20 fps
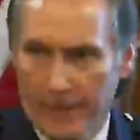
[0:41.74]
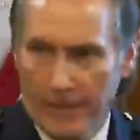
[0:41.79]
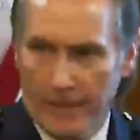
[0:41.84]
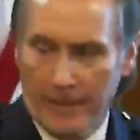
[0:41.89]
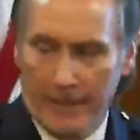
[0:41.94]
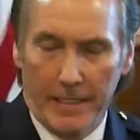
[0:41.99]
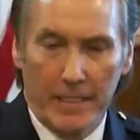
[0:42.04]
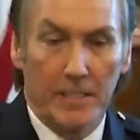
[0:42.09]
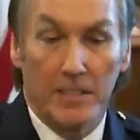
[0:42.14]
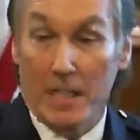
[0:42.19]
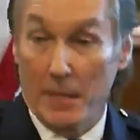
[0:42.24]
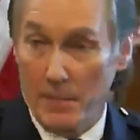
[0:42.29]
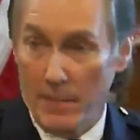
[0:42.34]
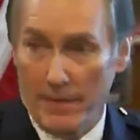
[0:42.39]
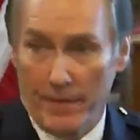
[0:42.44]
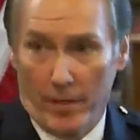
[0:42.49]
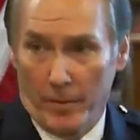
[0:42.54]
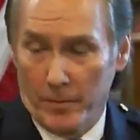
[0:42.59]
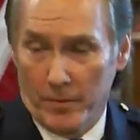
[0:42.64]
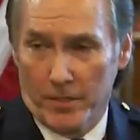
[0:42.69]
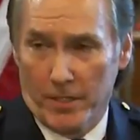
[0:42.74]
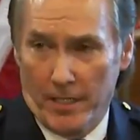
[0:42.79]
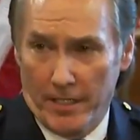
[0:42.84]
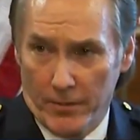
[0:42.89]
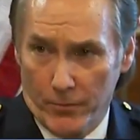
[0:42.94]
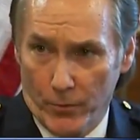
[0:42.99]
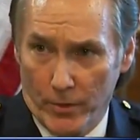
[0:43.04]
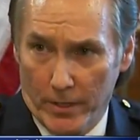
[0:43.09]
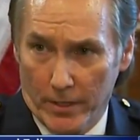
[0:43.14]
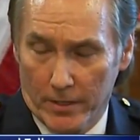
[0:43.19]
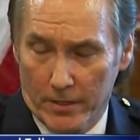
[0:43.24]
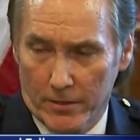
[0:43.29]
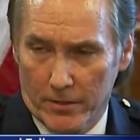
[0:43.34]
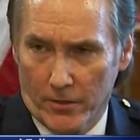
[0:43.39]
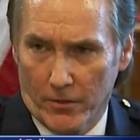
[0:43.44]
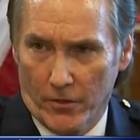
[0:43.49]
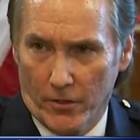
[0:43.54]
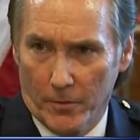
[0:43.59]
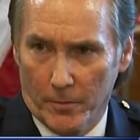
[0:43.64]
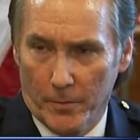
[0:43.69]
Uh, anytime you have homicides, we get
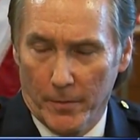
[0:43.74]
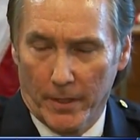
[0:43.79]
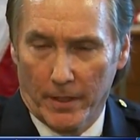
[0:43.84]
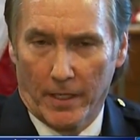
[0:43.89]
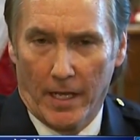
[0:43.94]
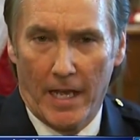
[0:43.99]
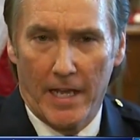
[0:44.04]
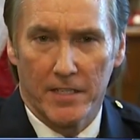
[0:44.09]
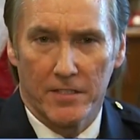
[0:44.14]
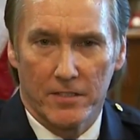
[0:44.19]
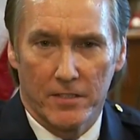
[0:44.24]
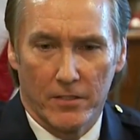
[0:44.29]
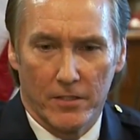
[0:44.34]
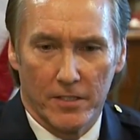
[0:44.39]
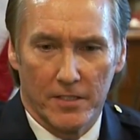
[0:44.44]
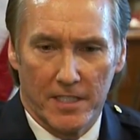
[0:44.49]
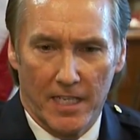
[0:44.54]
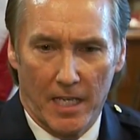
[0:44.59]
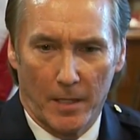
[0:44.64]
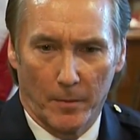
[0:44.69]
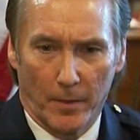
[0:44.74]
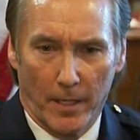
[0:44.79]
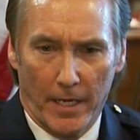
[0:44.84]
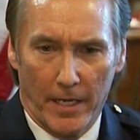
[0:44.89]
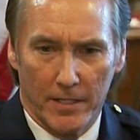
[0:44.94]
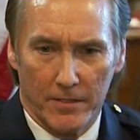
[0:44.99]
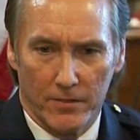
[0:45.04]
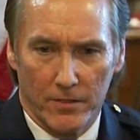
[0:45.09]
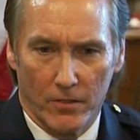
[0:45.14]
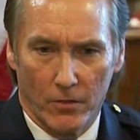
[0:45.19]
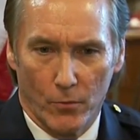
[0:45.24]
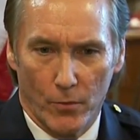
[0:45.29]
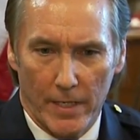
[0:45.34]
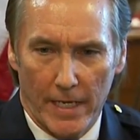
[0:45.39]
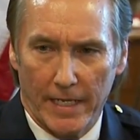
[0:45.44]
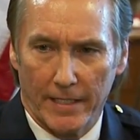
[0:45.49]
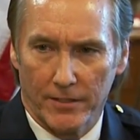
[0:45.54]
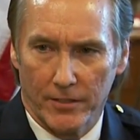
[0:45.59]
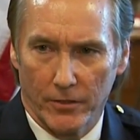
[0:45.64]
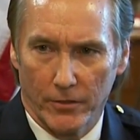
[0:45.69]
concerned. But last year, this time last year, we
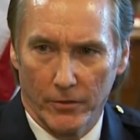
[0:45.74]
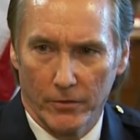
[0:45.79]
had